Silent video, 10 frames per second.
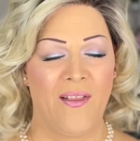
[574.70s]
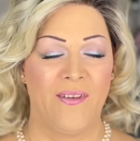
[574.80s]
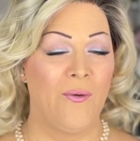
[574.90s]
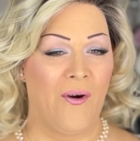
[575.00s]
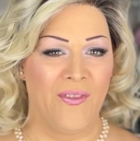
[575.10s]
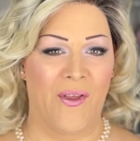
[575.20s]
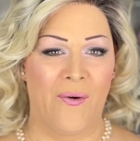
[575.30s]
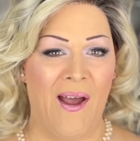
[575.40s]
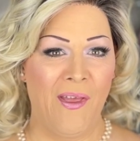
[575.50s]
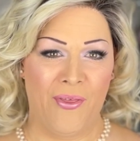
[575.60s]
You all
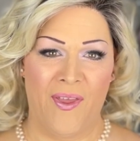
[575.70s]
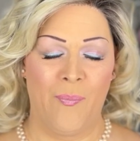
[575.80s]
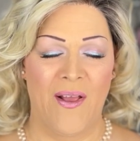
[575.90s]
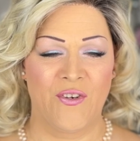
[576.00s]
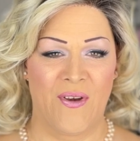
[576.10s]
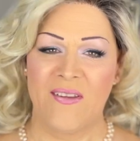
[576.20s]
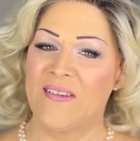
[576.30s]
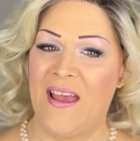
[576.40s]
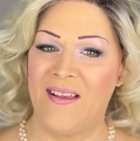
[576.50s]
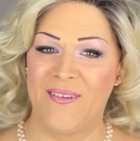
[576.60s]
know, I think
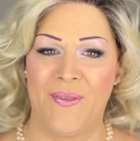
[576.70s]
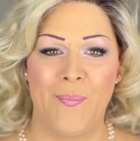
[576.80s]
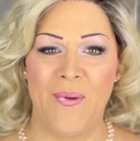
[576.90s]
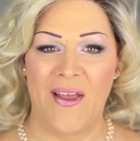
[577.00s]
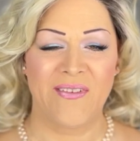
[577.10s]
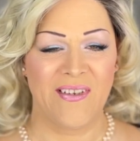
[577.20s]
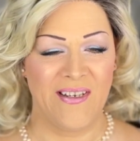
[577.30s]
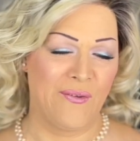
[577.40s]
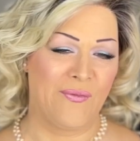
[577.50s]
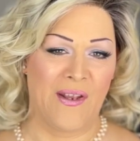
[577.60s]
Beltress has the best
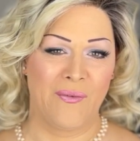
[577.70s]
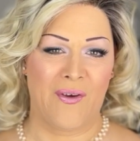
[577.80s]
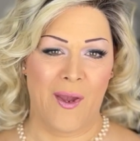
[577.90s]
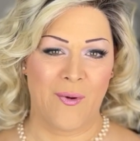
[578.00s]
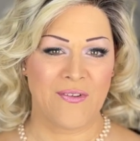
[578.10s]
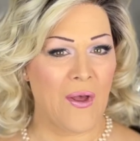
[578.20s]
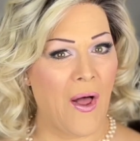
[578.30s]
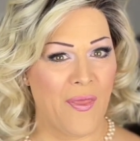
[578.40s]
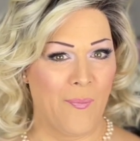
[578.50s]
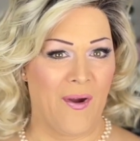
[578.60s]
heat-defined fibers
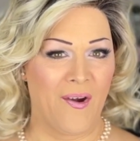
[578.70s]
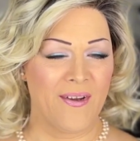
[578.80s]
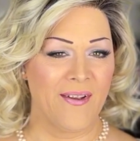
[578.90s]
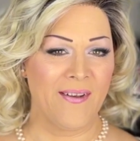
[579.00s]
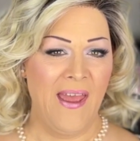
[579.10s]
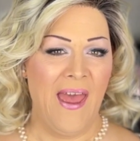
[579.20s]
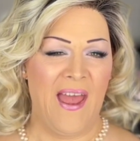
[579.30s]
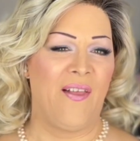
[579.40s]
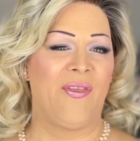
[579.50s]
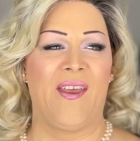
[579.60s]
on the market,
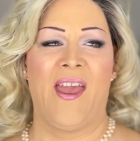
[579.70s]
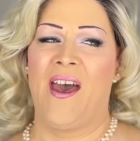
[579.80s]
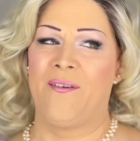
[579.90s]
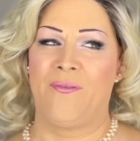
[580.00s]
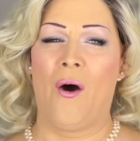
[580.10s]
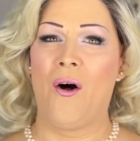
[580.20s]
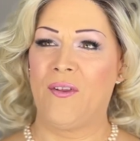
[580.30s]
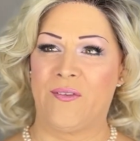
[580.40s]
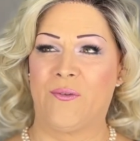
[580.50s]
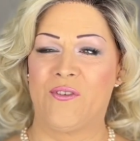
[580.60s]
and they have
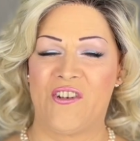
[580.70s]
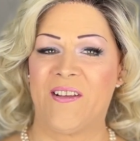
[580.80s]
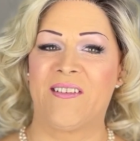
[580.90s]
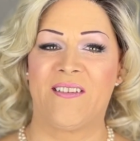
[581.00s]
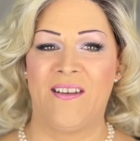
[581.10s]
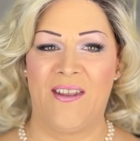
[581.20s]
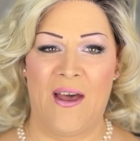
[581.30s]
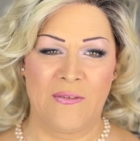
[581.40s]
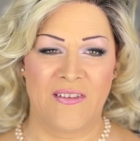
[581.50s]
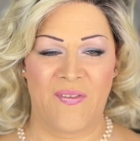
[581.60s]
also just
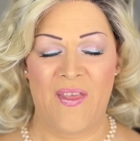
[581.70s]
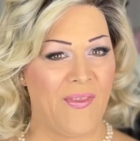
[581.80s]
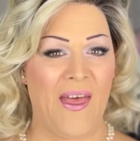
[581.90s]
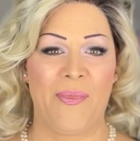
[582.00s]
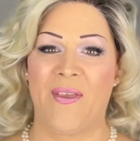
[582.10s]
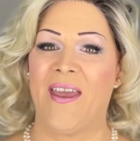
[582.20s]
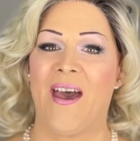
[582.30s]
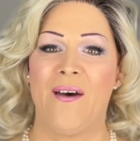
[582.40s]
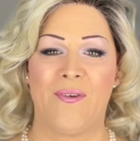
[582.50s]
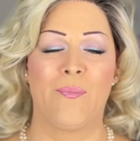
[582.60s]
announced that they
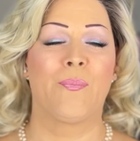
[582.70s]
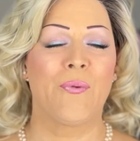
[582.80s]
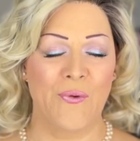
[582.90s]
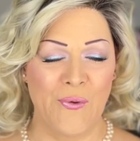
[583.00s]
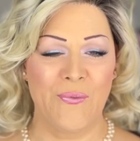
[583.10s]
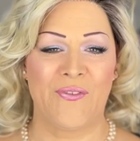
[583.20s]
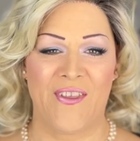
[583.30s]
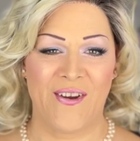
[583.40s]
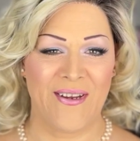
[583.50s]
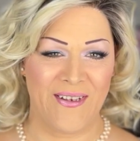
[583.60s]
have improved
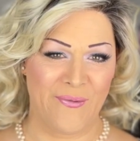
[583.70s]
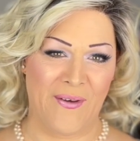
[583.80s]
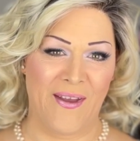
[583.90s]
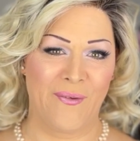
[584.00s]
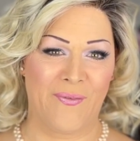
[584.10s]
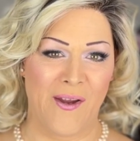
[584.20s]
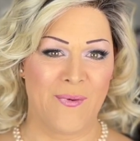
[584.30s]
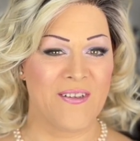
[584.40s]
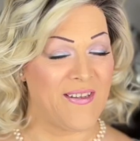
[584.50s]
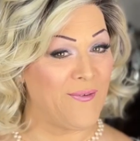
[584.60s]
their heat-defined
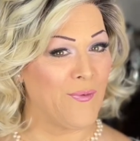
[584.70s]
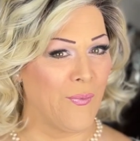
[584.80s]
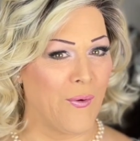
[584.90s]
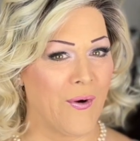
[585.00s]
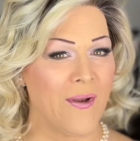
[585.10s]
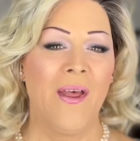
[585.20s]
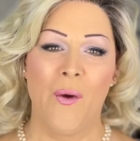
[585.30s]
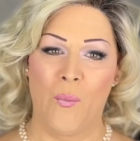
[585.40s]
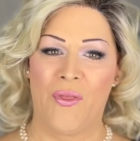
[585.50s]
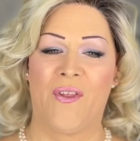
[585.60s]
fibers even more
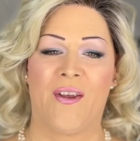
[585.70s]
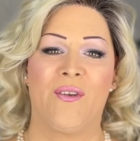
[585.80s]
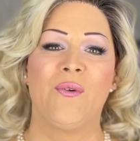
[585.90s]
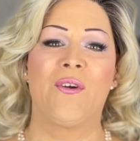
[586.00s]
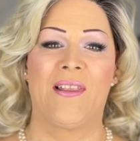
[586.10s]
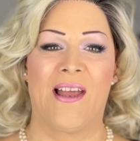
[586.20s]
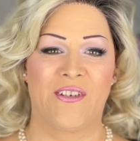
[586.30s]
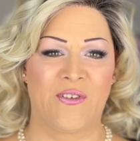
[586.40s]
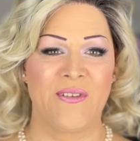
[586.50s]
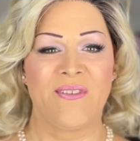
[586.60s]
with their new
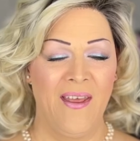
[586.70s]
collections